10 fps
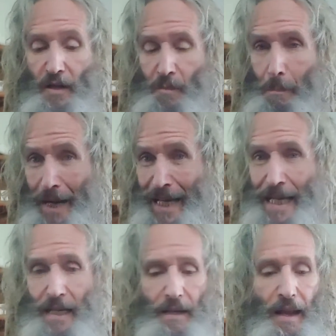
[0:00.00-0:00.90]

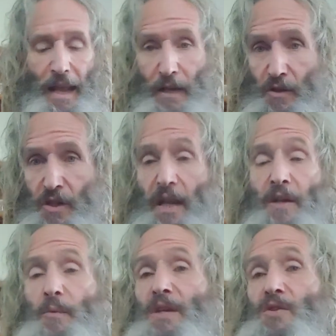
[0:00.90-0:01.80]
money, energy,
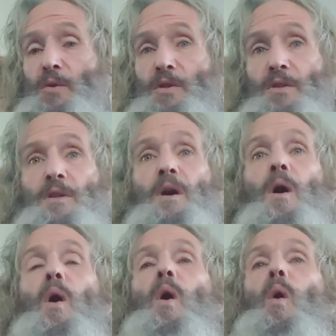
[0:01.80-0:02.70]
and resources.
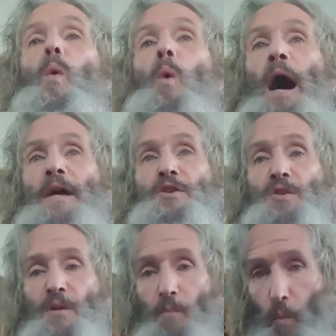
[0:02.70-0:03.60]
Why
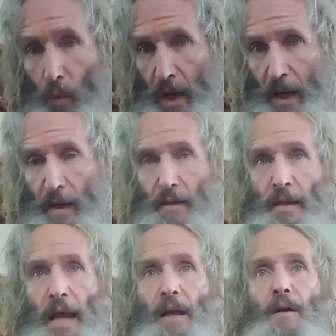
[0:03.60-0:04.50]
should we
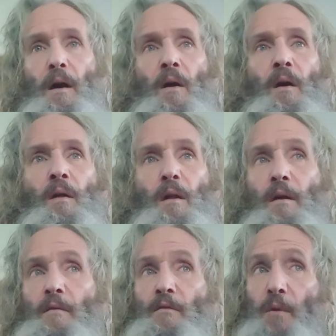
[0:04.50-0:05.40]
take
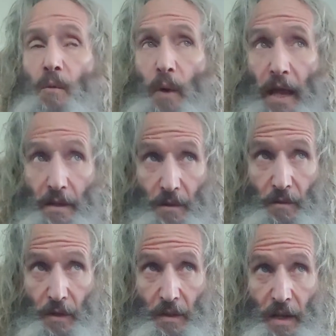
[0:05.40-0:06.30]
all of the waste,
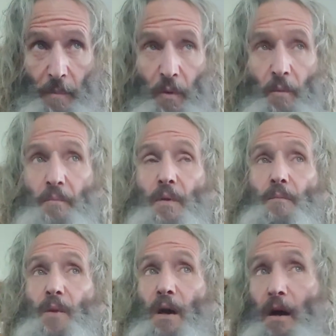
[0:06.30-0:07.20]
for example,
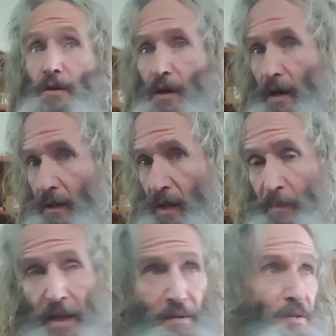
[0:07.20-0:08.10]
yard
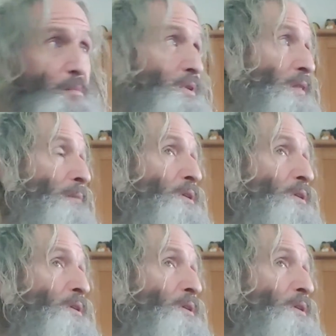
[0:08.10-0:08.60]
clippings, send them